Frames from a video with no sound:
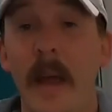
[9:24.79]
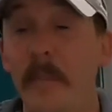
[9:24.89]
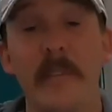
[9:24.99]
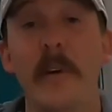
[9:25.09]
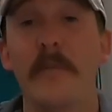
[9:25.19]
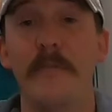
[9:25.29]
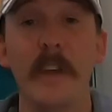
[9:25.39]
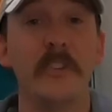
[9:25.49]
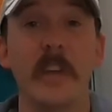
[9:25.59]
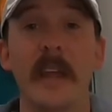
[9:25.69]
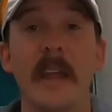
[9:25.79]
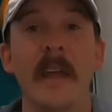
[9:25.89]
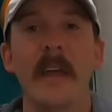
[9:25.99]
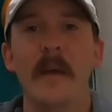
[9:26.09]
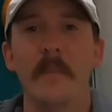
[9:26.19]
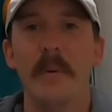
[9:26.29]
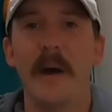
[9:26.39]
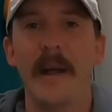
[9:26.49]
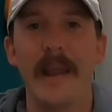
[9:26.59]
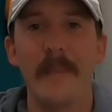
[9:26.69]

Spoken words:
I'm still fishing, but